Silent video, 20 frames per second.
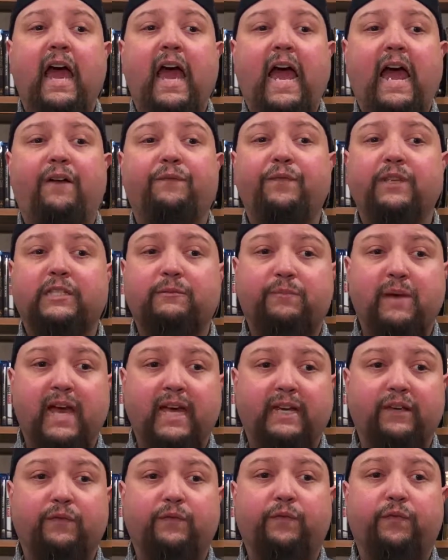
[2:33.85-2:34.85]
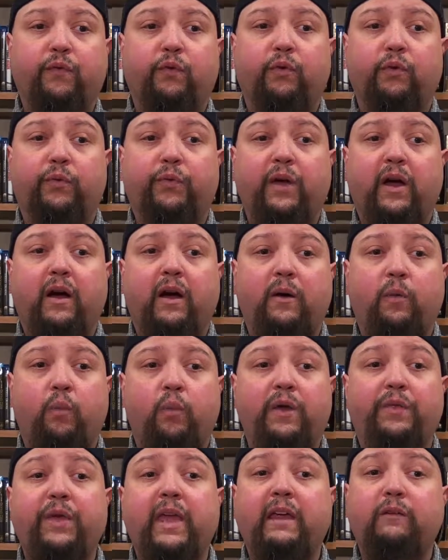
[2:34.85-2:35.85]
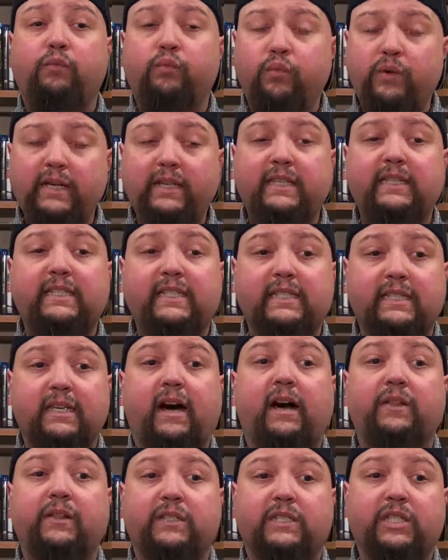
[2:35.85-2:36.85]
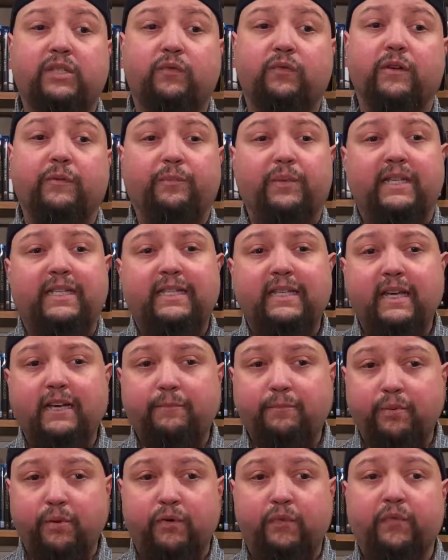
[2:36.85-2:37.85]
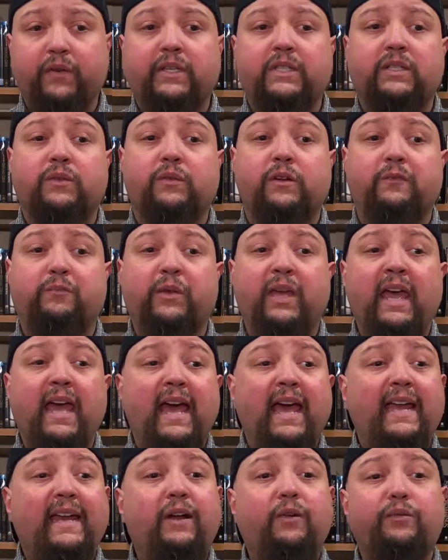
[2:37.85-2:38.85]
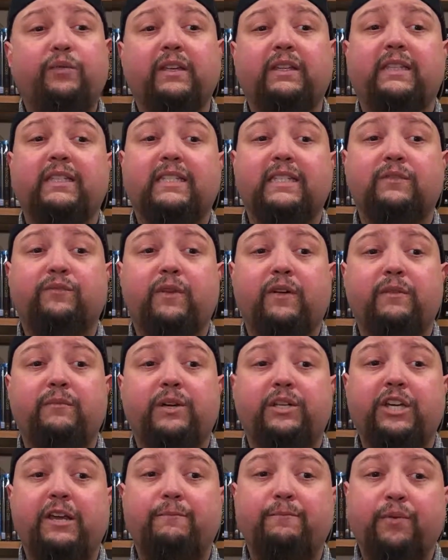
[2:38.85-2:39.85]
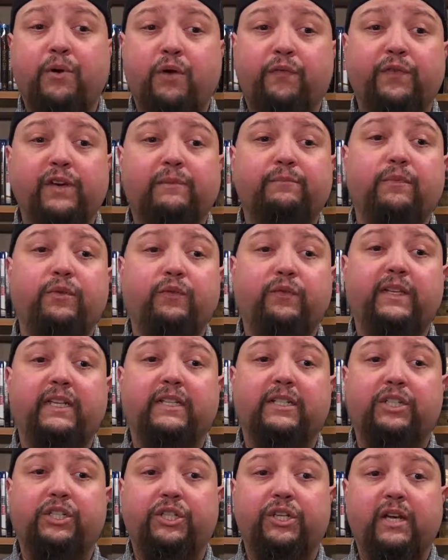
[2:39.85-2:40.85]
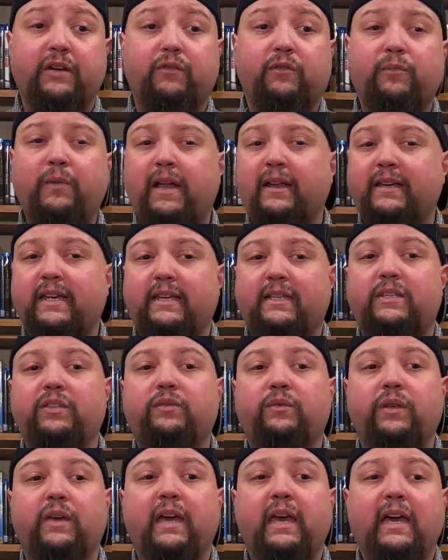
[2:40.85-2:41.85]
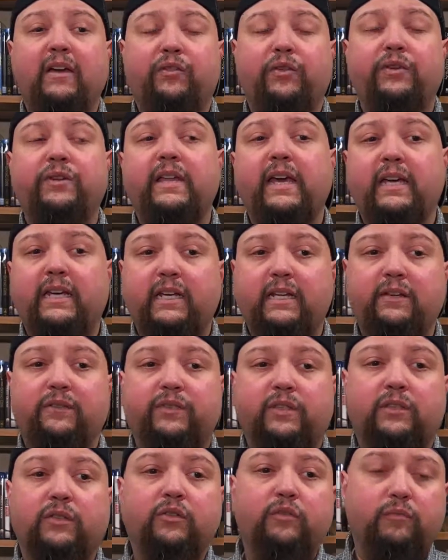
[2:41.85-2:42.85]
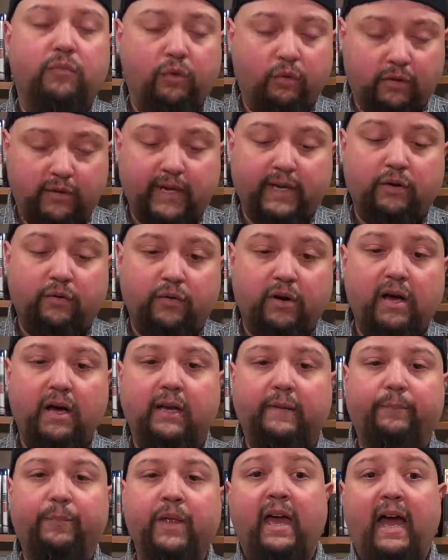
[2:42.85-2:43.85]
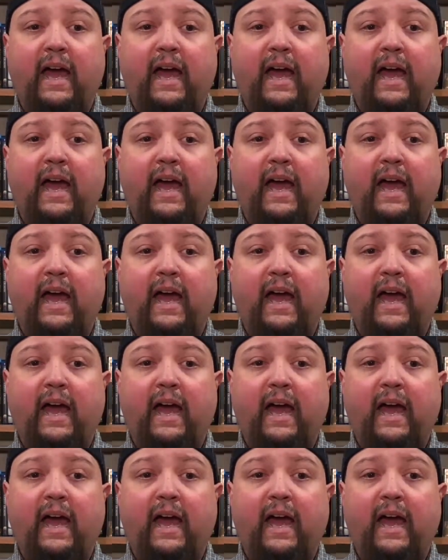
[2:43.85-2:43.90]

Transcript: have this back and forth, with a really solid script. It's not a perfect script, and I don't think this is very much a perfect movie in general, but I'll get to the negatives a little more later on.